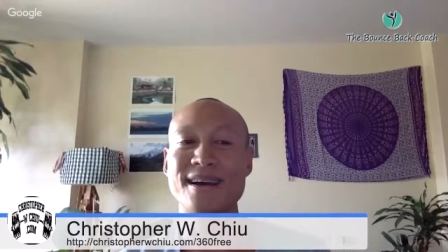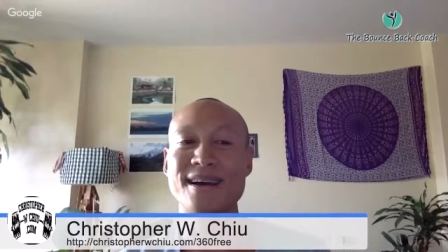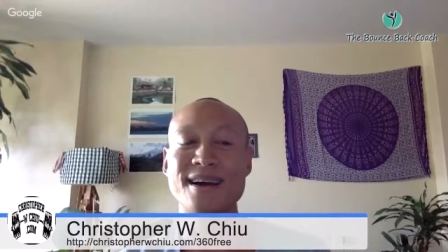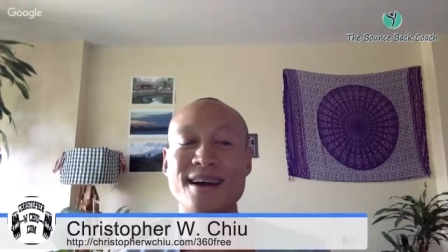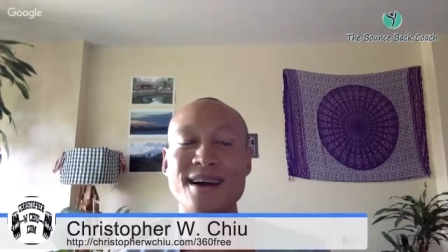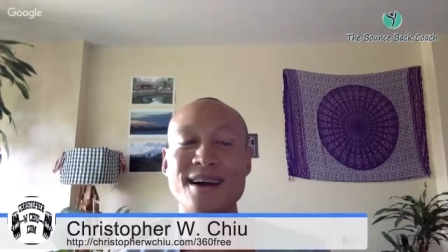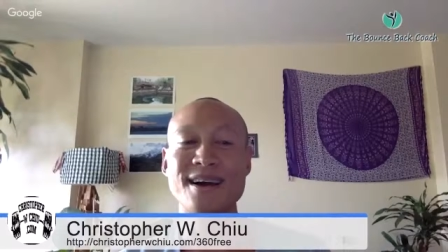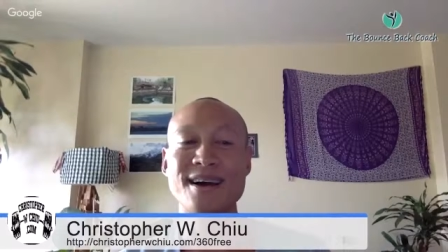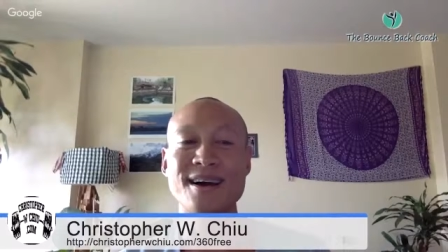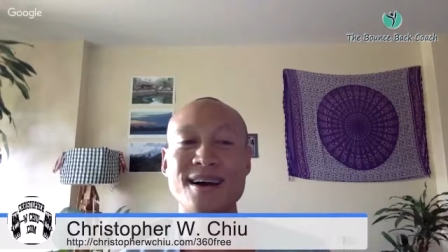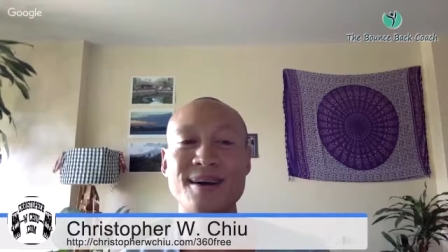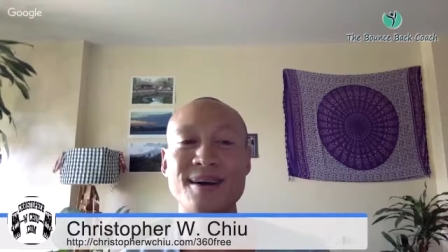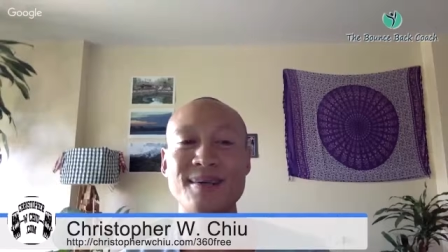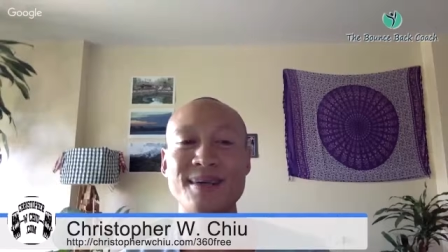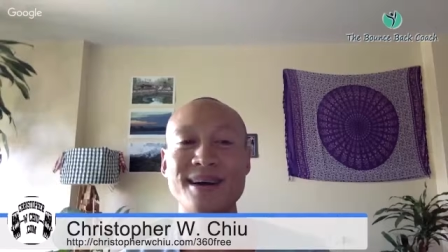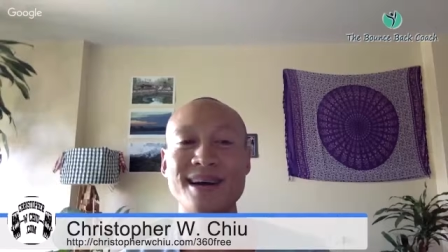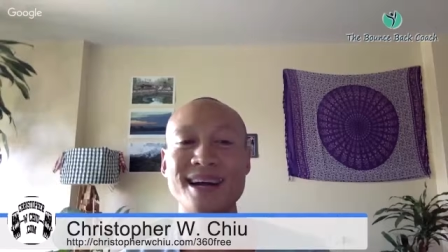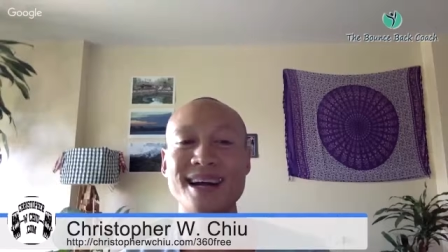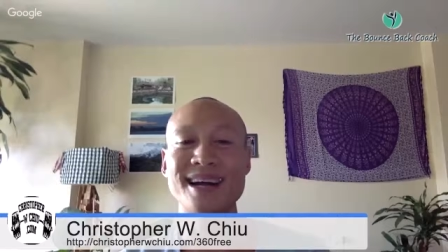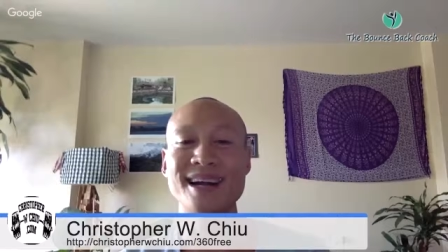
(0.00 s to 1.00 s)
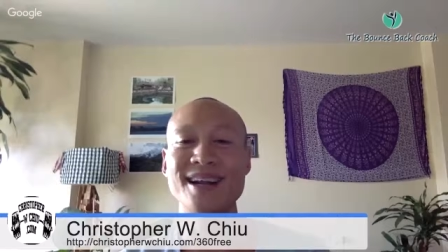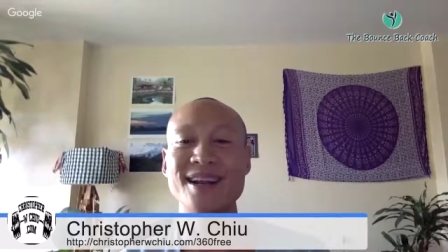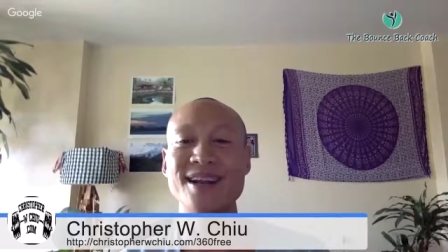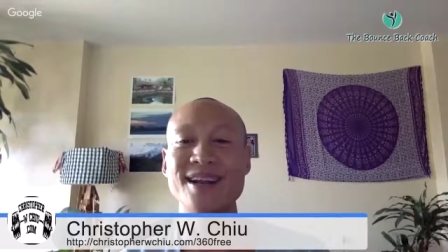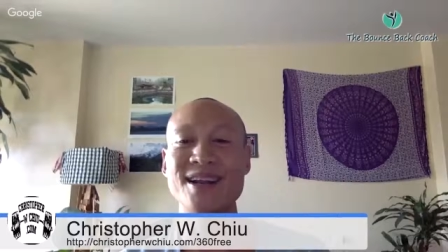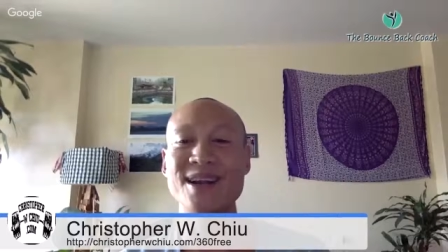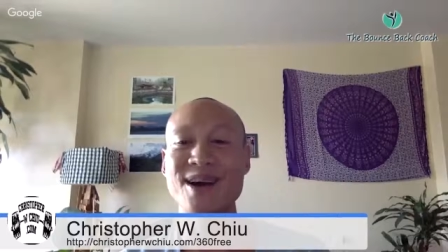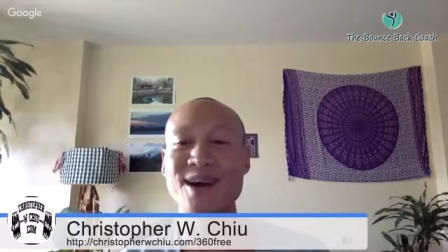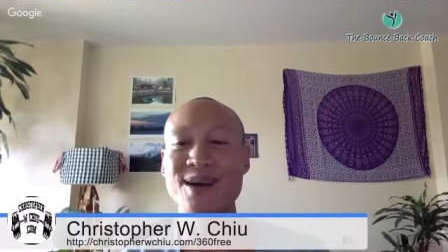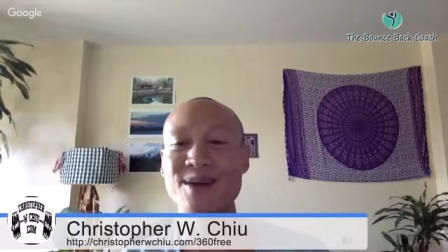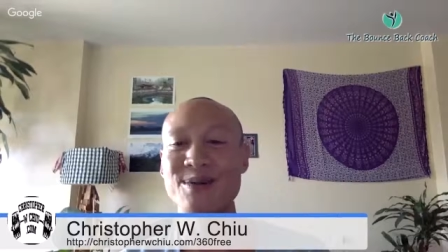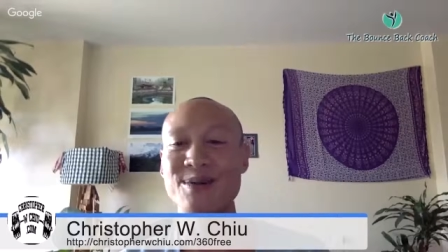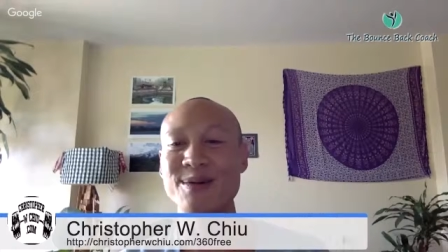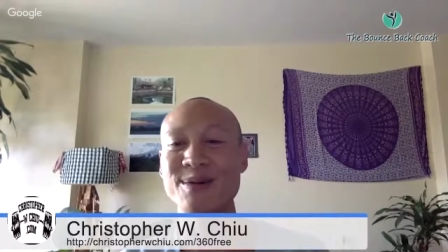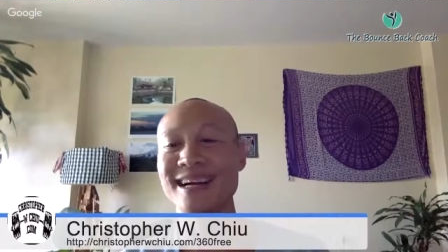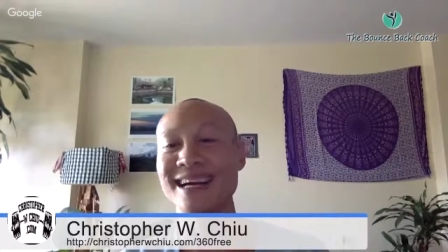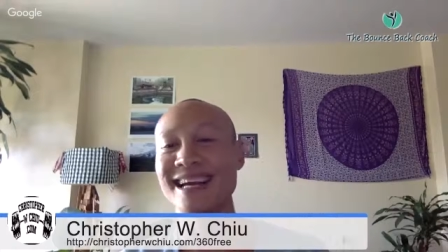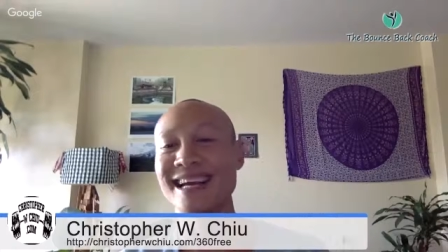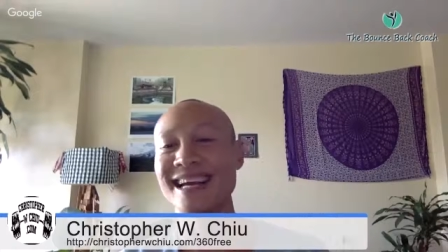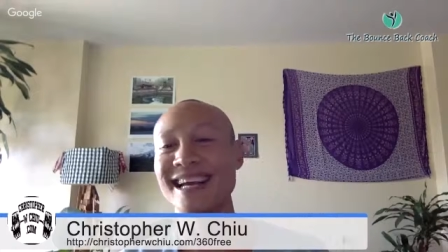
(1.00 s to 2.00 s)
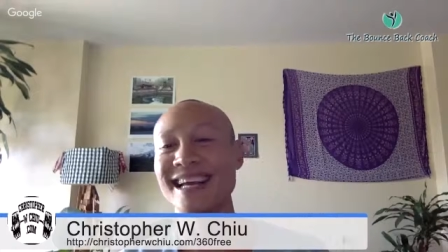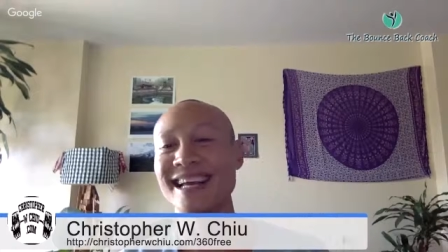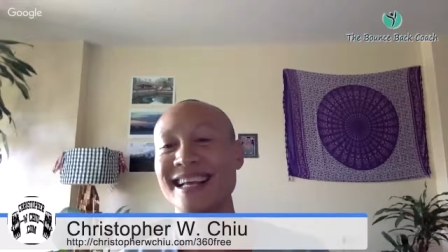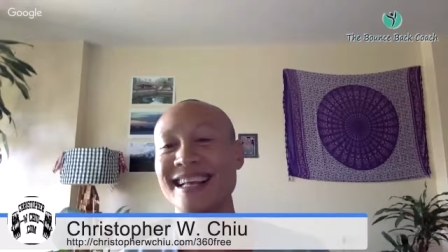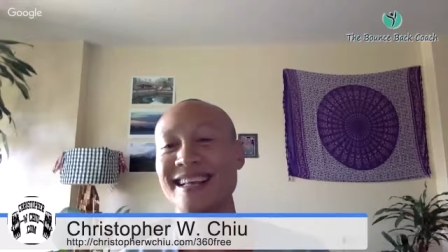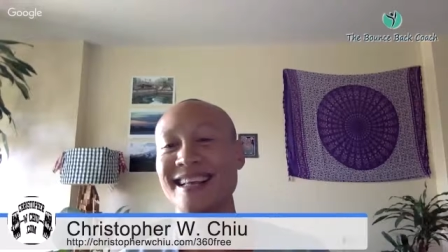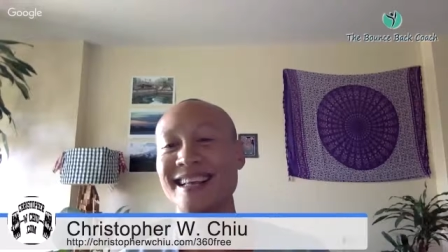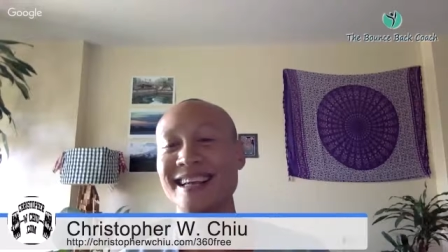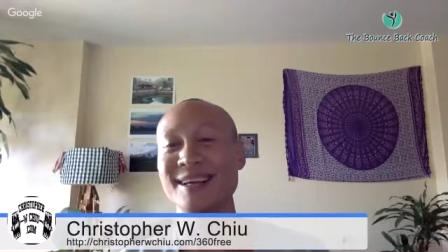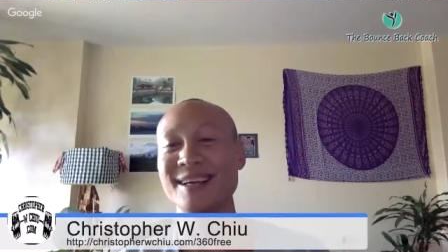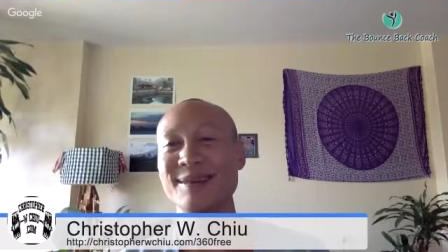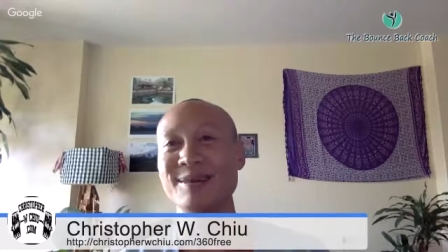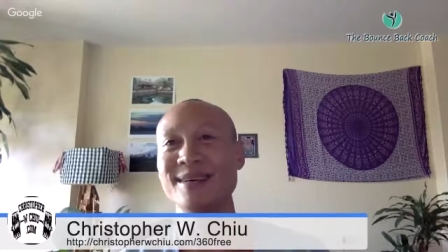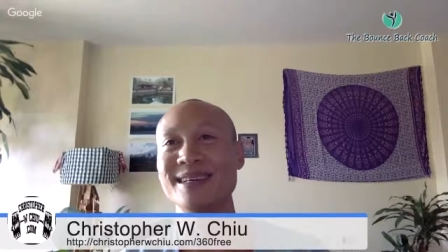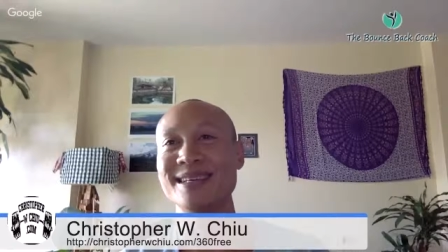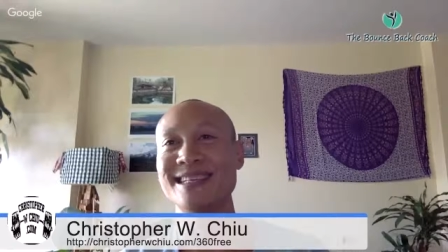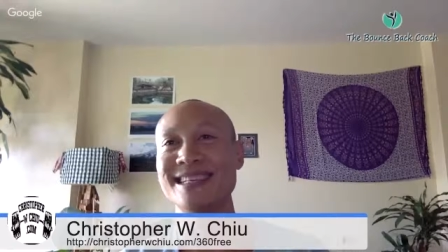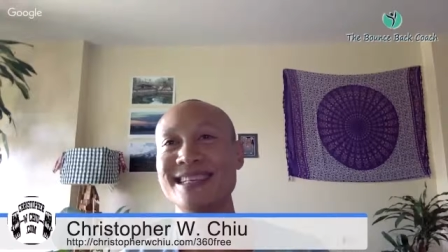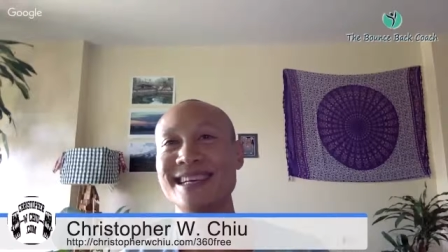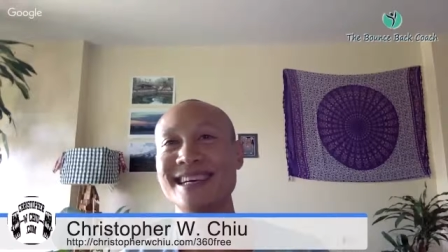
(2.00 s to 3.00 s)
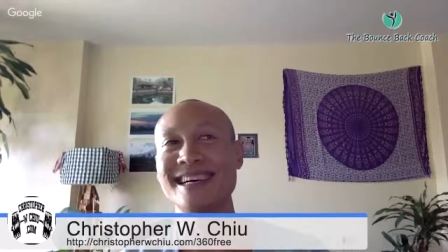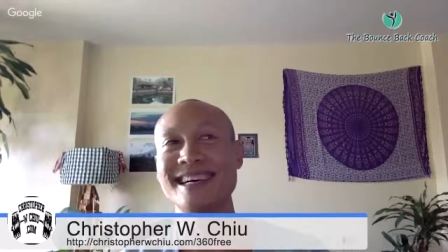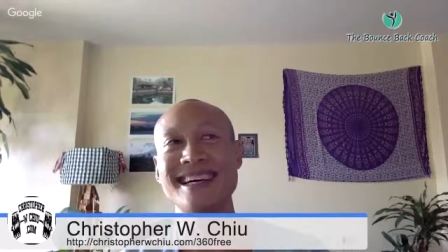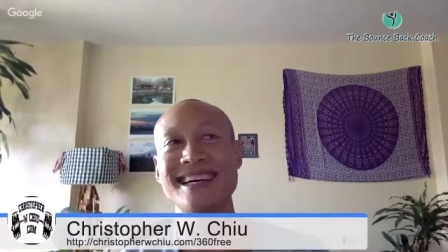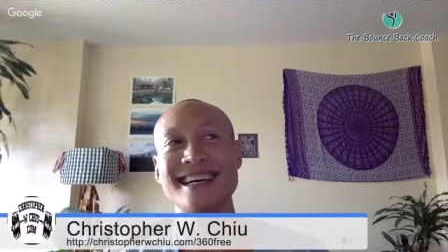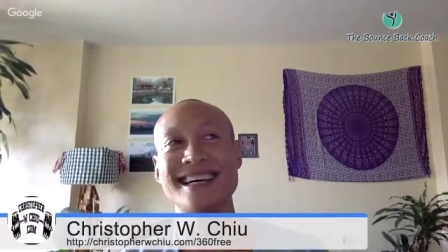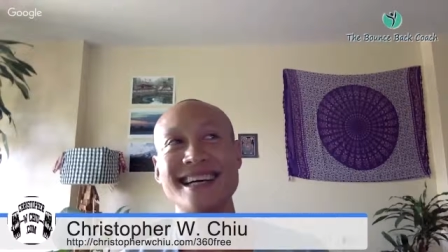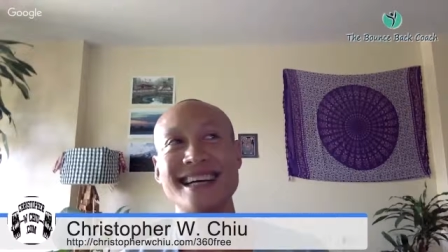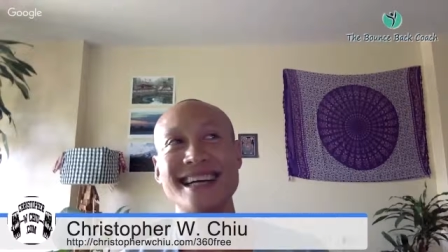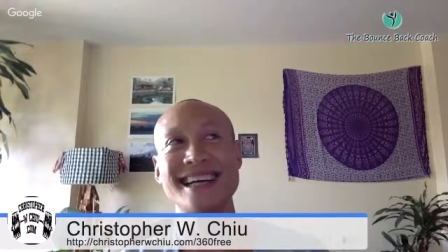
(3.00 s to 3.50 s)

Um, no. There was... Uh,